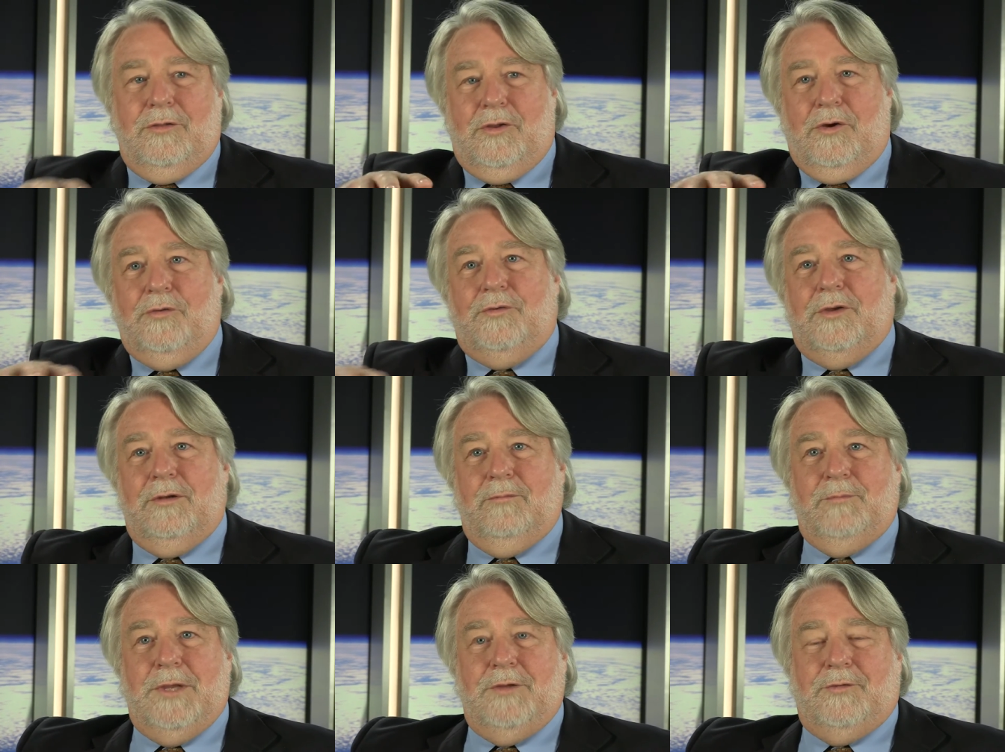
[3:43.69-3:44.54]
Those
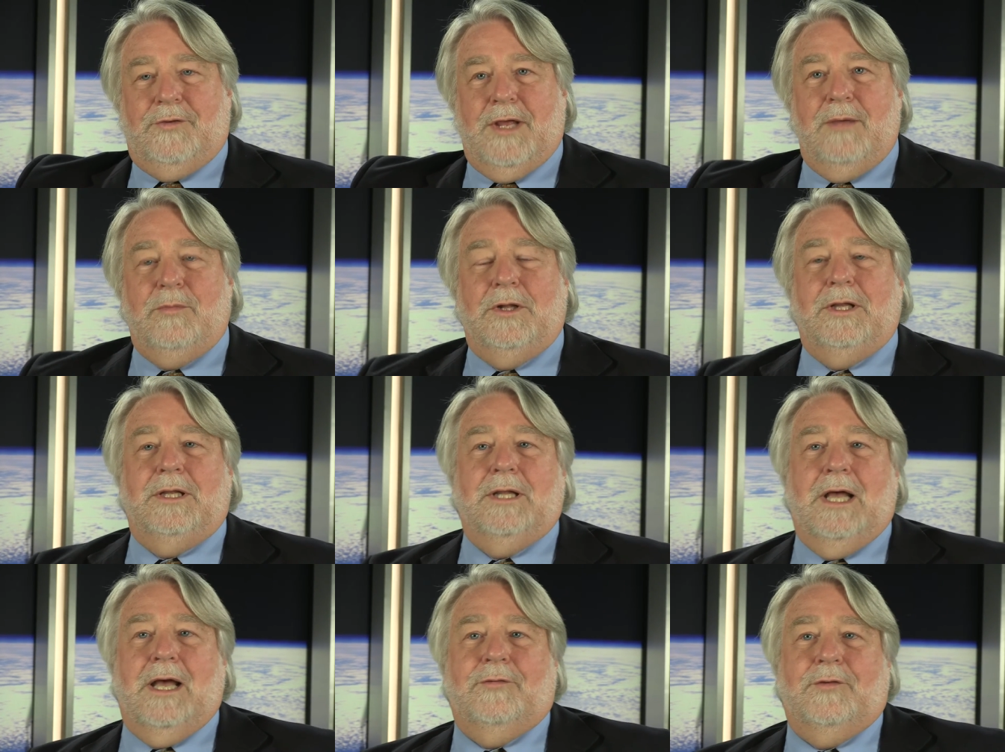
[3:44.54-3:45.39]
can be stable
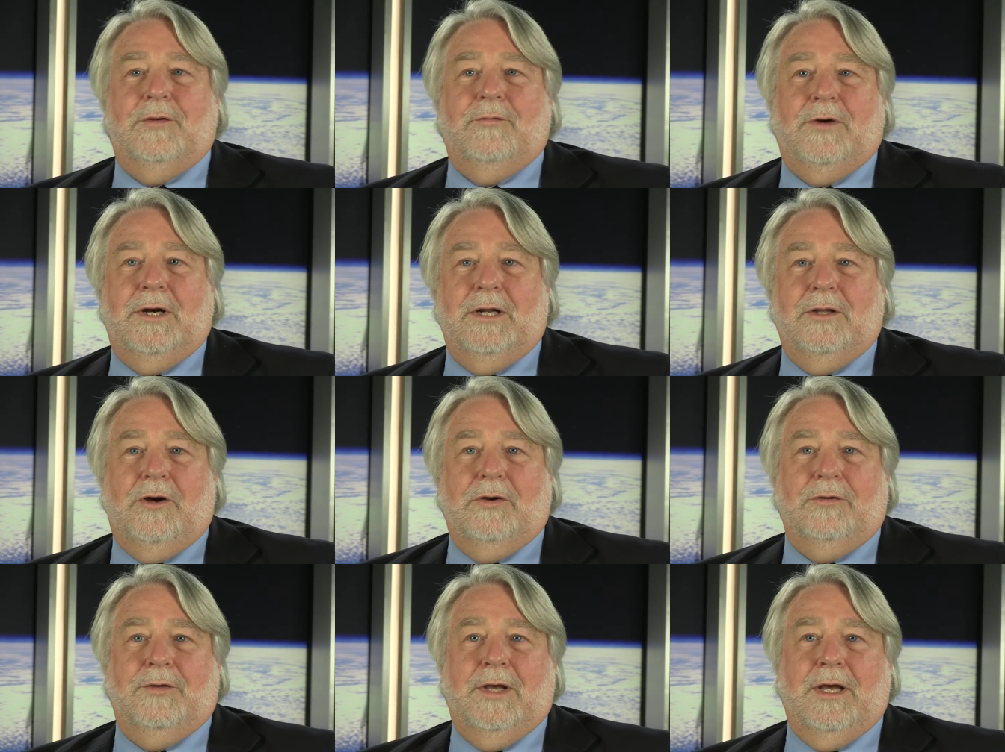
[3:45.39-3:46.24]
and last a very
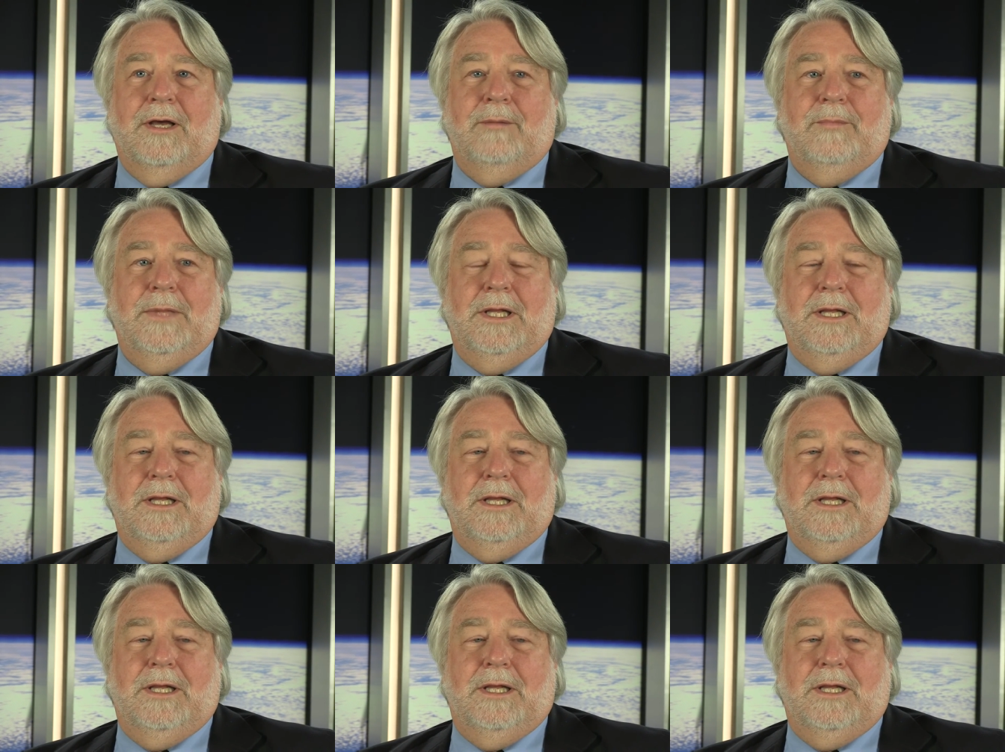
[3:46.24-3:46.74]
long time.